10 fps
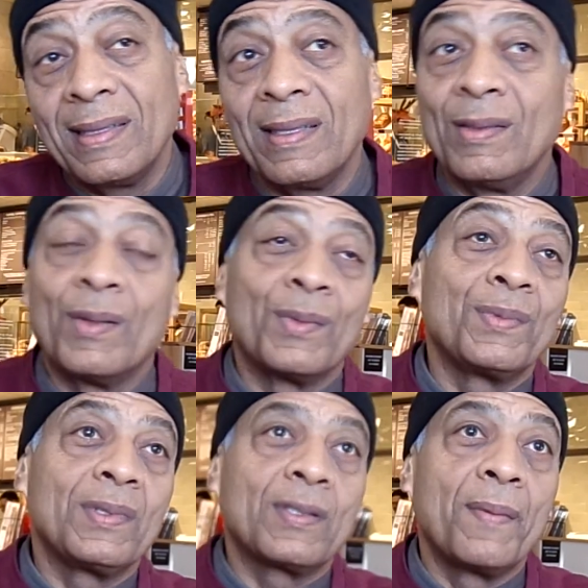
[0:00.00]
You know,
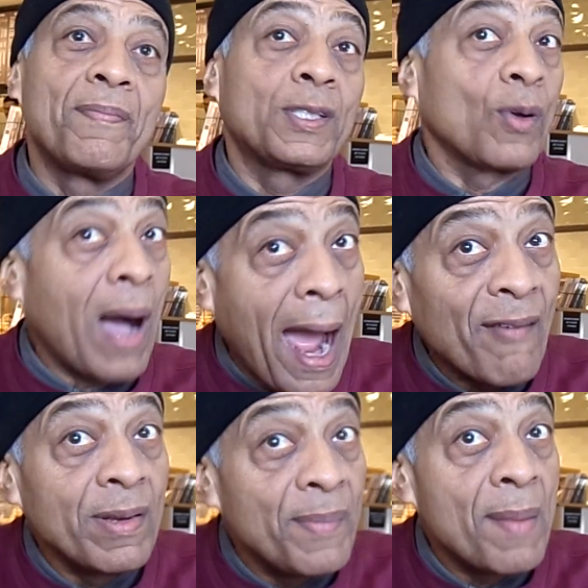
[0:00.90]
so I
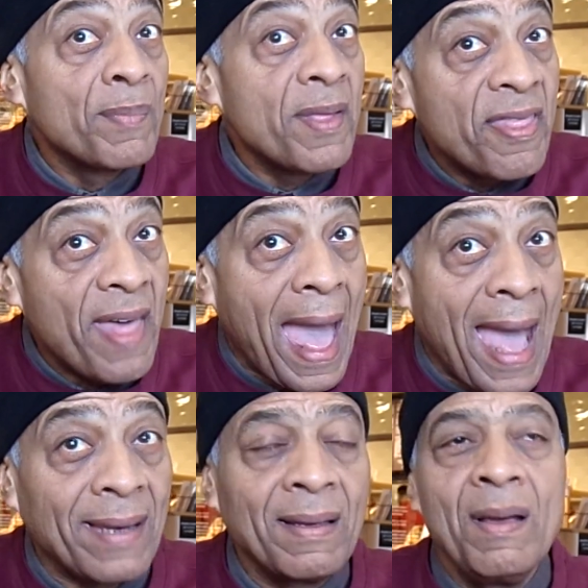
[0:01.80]
remember
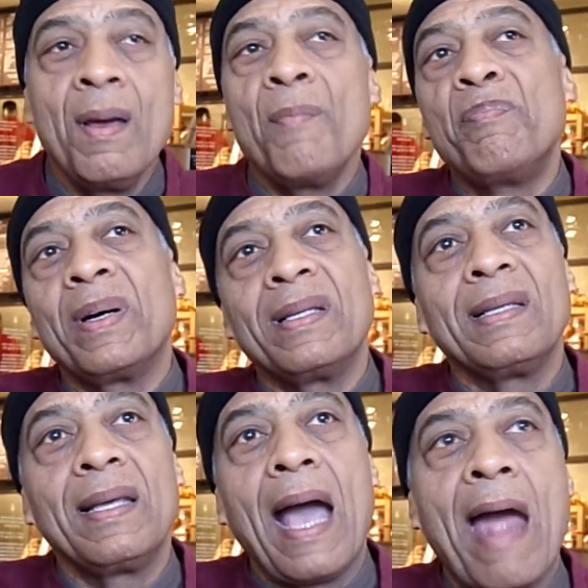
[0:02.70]
that. But
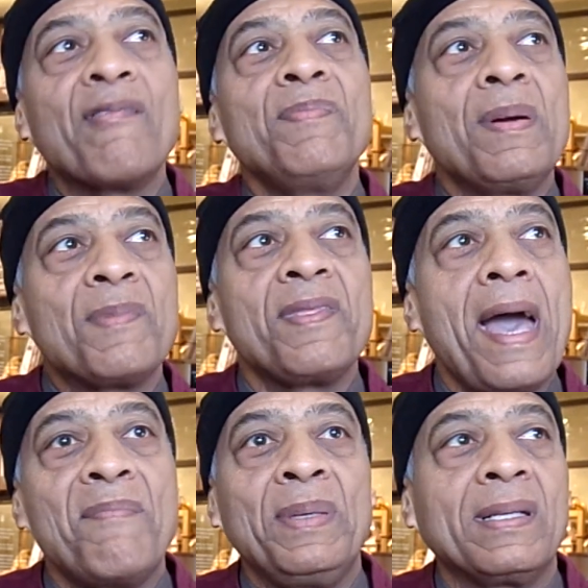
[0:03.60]
I remember
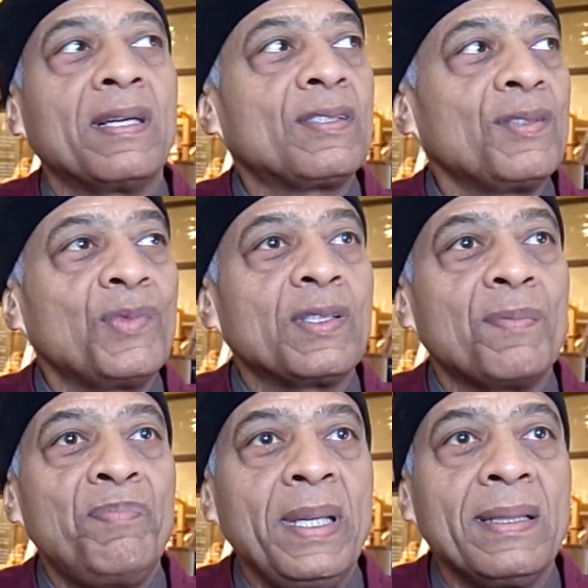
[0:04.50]
that because it was a
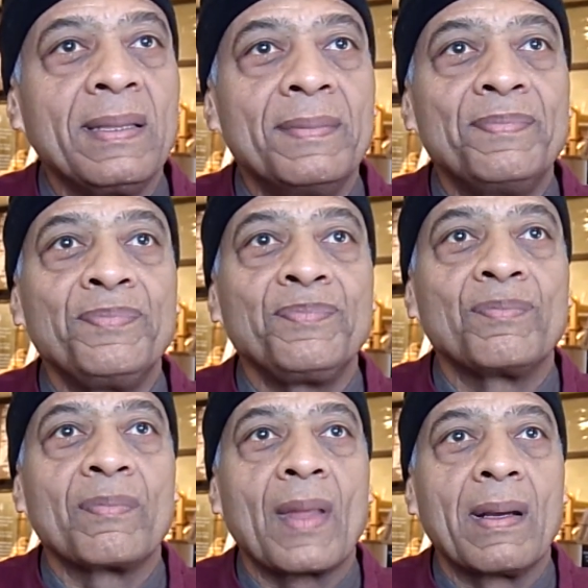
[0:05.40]
big
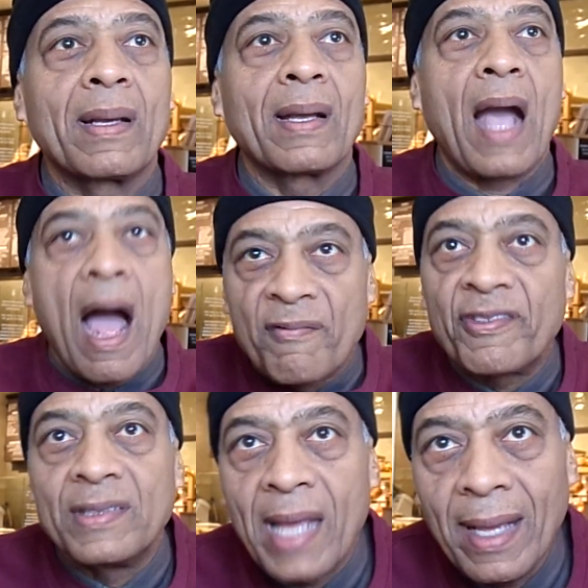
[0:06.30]

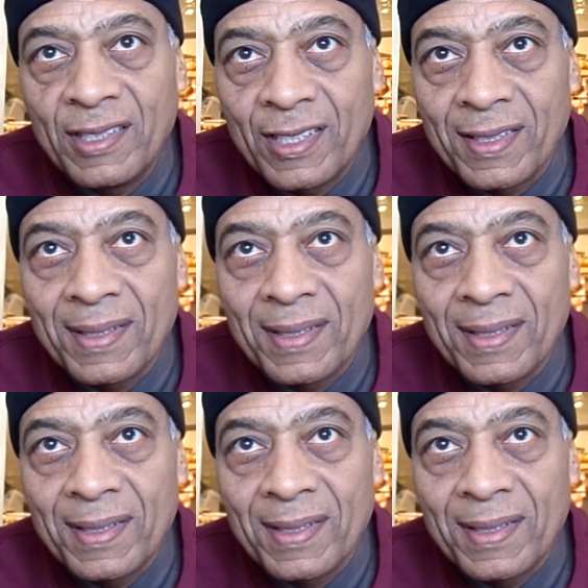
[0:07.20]
confrontation.